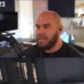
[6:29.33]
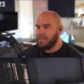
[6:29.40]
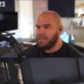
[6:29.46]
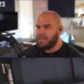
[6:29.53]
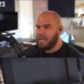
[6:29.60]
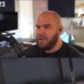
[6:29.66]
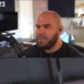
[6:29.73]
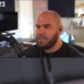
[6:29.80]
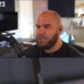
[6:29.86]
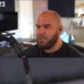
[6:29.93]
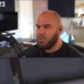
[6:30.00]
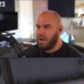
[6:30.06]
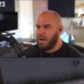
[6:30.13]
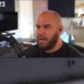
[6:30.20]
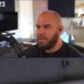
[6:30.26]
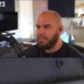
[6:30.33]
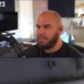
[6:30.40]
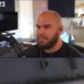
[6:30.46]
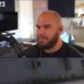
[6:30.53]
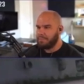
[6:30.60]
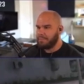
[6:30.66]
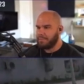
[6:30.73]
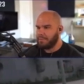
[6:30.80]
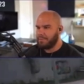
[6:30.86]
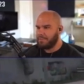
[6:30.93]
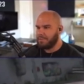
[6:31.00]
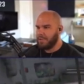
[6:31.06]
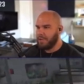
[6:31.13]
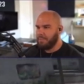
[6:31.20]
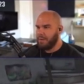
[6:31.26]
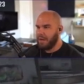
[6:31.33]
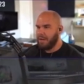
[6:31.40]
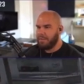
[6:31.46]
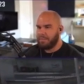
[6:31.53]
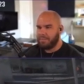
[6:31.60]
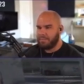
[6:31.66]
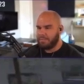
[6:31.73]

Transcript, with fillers: say what you want about